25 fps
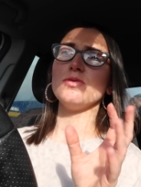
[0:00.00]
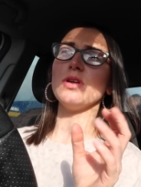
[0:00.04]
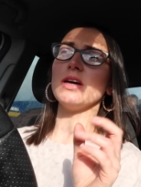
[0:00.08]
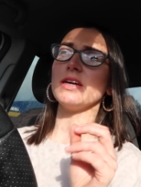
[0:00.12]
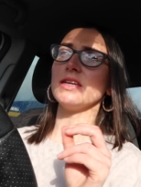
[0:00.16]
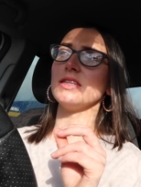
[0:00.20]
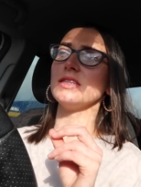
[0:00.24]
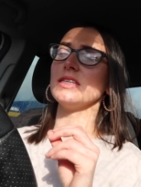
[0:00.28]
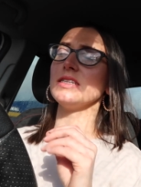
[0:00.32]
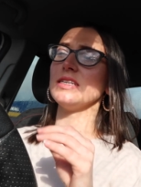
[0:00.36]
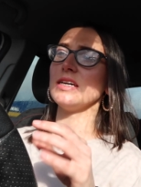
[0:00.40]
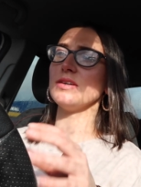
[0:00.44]

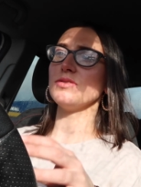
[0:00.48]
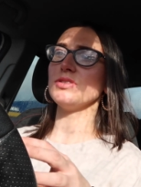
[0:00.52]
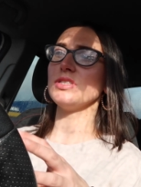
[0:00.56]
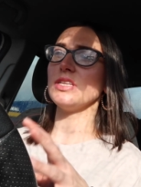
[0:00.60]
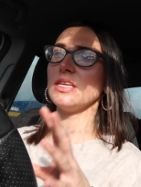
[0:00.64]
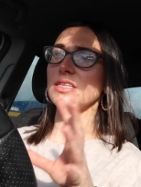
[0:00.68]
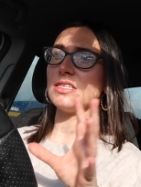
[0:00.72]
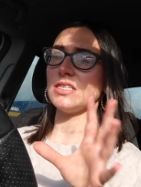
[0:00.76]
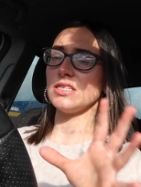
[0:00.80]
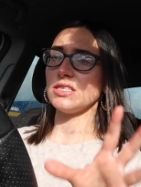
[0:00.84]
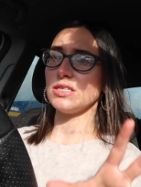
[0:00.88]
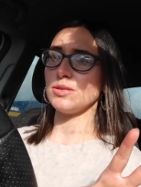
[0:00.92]
Like the
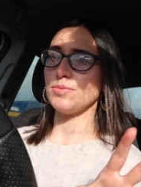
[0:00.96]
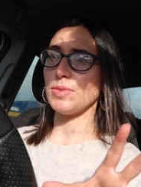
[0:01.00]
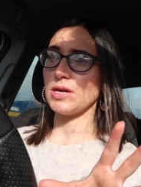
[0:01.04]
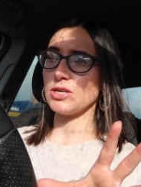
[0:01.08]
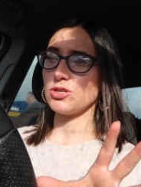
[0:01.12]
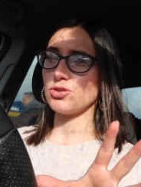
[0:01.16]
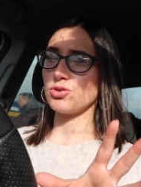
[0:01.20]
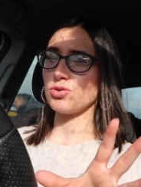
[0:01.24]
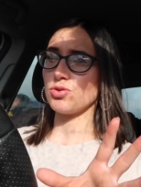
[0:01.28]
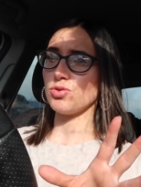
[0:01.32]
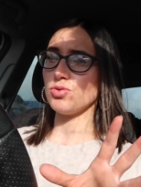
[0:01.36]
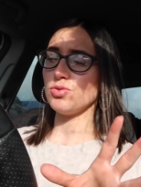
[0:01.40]
downstairs is
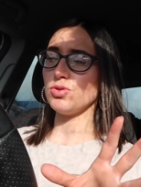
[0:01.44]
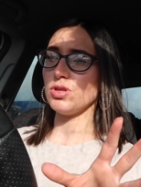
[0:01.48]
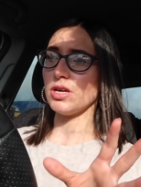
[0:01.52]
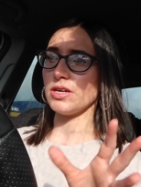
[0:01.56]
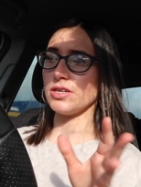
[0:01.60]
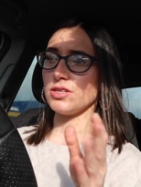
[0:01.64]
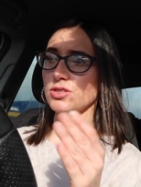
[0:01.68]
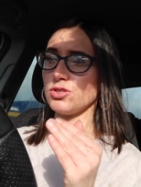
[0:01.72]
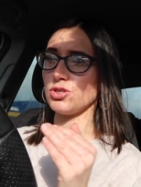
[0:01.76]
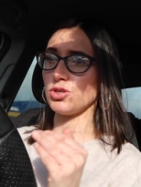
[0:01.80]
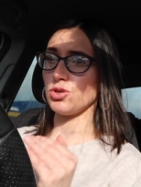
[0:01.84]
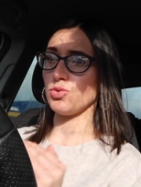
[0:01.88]
symmetrical,
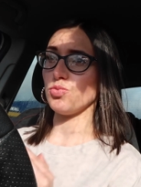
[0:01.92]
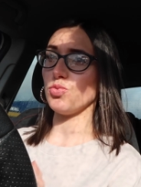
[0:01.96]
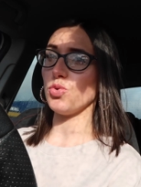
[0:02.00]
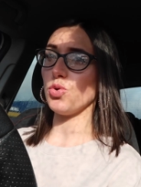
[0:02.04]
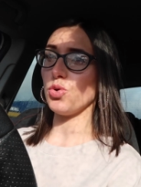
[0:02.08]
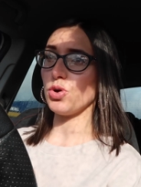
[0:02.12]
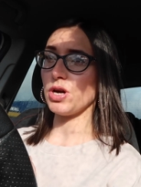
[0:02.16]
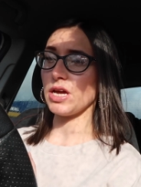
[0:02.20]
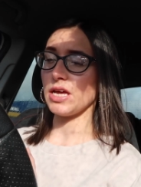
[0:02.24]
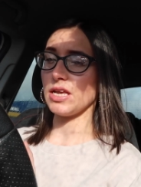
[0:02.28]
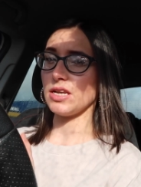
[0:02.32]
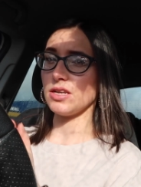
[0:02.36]
like so you
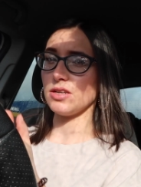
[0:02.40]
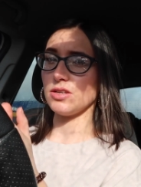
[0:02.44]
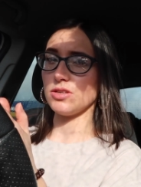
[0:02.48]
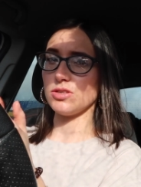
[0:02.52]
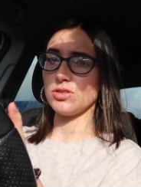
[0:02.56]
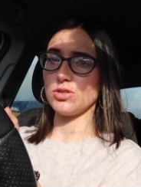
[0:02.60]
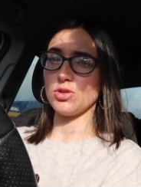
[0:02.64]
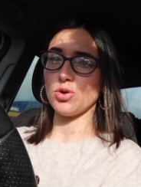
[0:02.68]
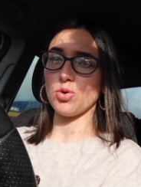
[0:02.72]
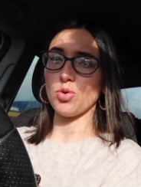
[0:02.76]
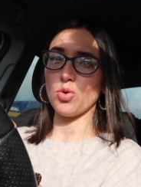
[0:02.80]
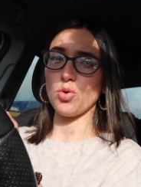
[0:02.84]
walk
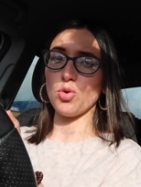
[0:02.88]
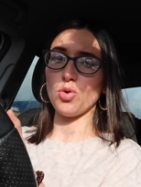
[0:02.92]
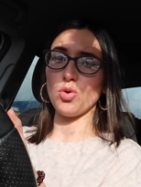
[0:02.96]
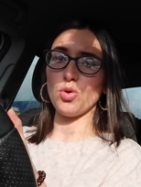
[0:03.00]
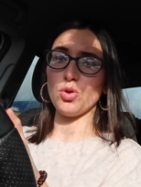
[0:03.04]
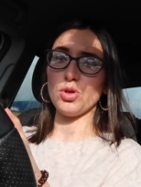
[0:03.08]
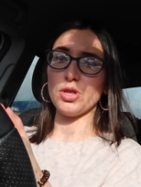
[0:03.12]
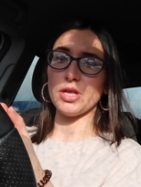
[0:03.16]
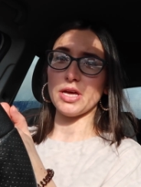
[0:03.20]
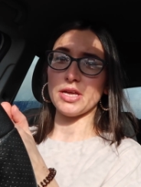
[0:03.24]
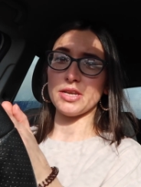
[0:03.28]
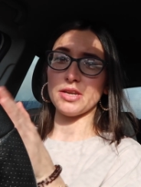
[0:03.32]
in the
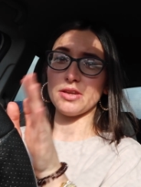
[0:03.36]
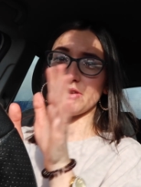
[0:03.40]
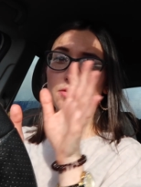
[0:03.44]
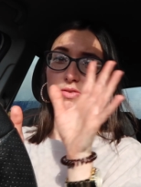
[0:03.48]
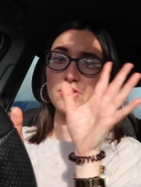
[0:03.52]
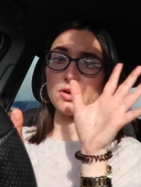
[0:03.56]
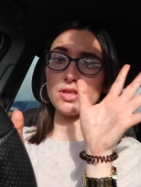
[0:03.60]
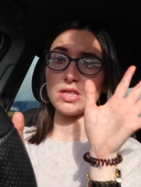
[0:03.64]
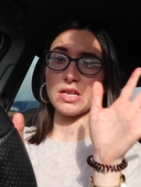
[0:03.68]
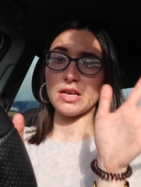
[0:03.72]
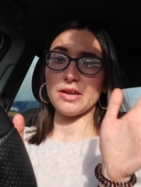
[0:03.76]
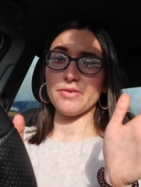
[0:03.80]
hall and then
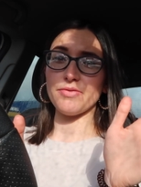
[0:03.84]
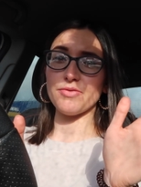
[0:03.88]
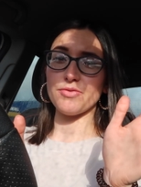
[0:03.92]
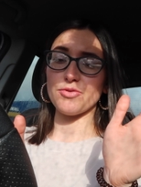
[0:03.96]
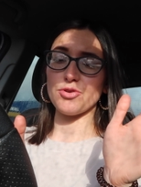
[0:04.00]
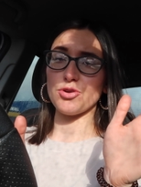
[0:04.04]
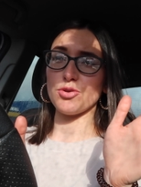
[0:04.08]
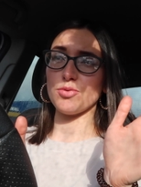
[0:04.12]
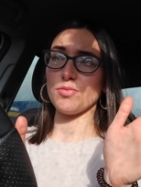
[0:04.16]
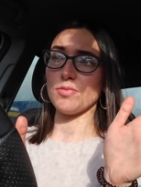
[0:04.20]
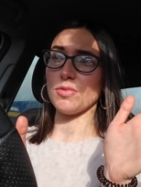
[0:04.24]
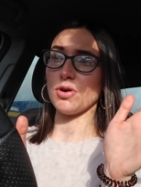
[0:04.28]
you've got the living
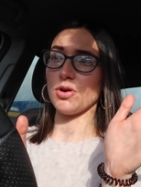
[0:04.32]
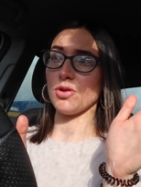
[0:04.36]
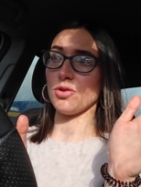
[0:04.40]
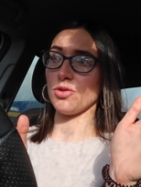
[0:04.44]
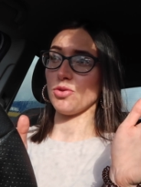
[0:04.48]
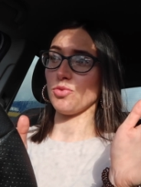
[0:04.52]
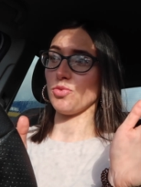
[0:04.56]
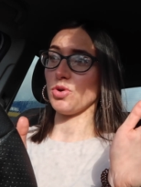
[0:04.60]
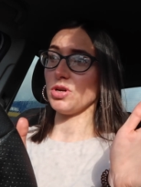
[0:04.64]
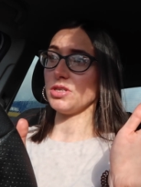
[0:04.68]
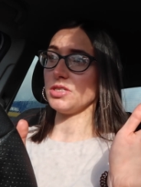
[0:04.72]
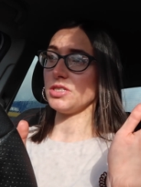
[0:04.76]
room
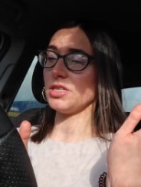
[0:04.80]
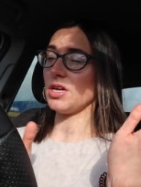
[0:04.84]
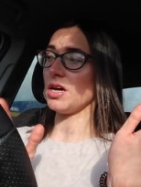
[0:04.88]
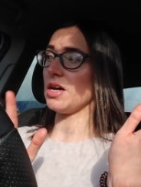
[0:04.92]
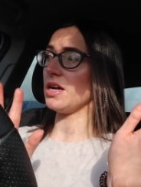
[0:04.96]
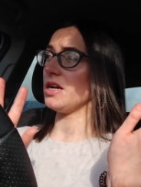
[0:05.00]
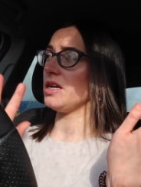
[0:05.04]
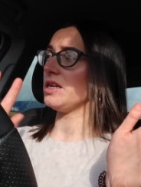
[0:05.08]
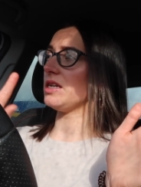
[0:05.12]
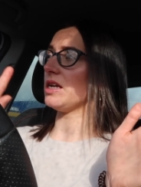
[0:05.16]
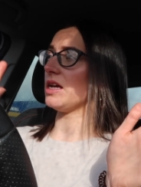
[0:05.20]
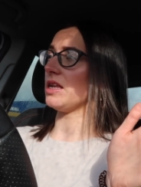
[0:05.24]
on the one
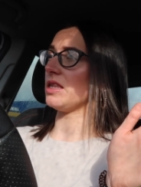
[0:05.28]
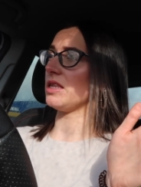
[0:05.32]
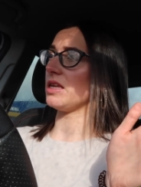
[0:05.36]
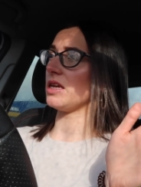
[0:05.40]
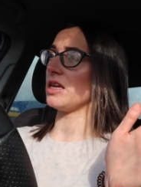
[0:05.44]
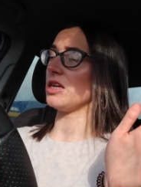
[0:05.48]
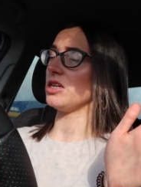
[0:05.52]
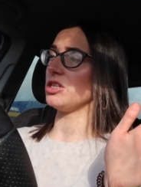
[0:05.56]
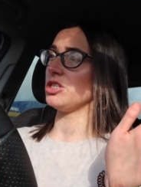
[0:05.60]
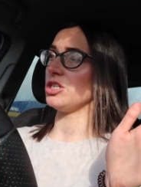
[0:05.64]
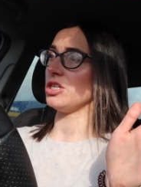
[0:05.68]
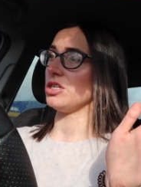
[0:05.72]
side and the
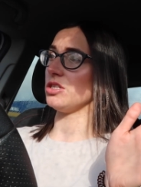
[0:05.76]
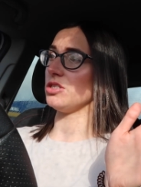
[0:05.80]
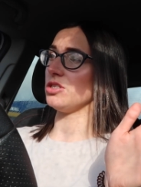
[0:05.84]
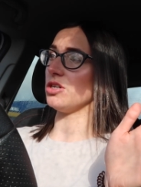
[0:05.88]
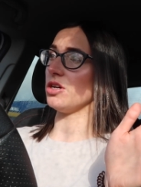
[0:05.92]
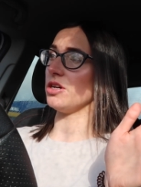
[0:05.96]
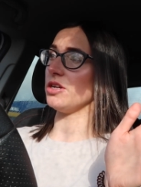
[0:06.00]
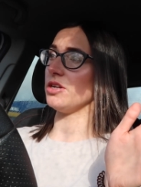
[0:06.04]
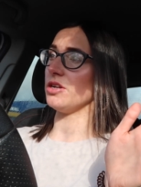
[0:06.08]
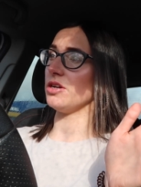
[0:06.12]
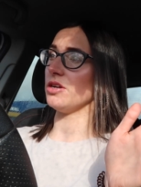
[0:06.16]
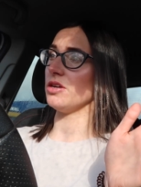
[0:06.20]
kitchen
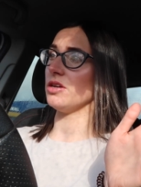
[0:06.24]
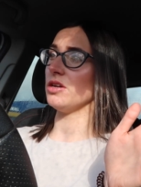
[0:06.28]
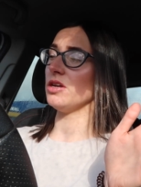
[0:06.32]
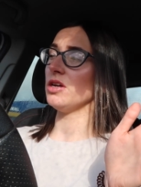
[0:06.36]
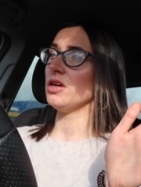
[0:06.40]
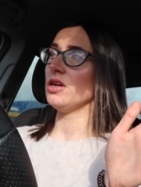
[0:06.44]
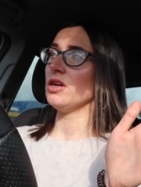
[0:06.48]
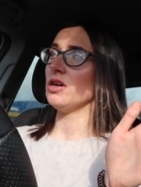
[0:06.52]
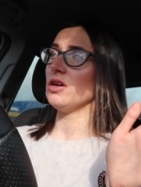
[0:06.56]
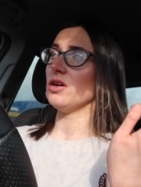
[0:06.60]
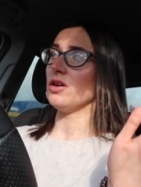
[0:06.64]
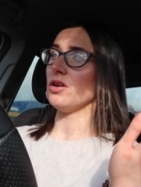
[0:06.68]
diner
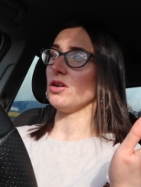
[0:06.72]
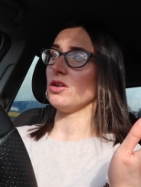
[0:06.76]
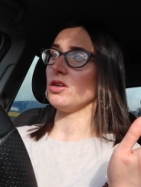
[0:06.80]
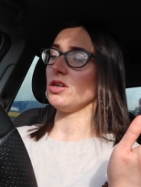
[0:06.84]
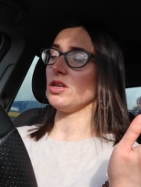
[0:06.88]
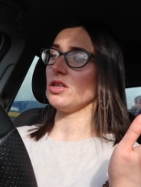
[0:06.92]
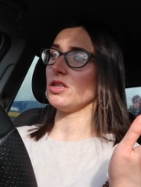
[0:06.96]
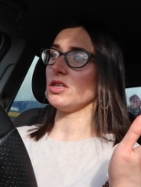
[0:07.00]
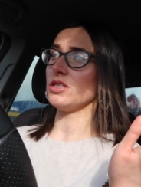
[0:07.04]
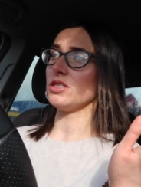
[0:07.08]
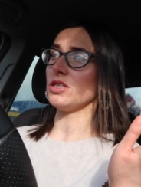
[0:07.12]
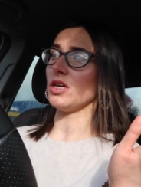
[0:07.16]
on
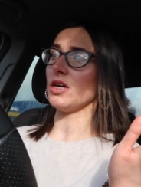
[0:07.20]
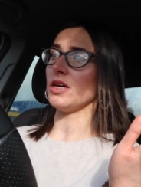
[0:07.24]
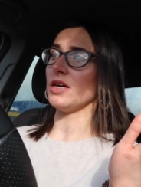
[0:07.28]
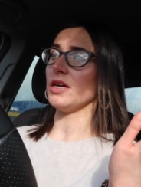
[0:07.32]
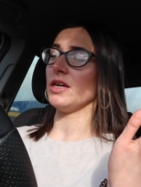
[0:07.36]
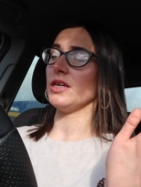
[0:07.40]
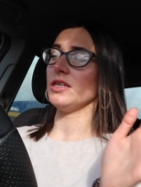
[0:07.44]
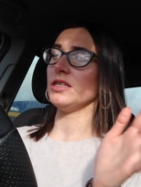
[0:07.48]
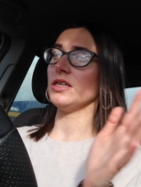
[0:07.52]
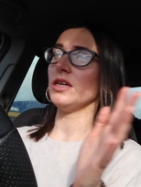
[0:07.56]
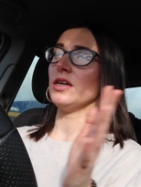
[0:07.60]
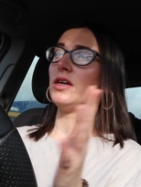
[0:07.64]
the other
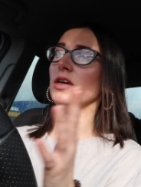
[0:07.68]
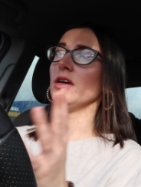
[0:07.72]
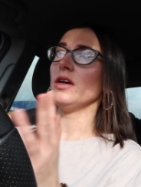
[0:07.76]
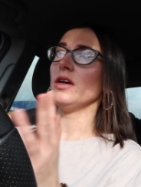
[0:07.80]
side.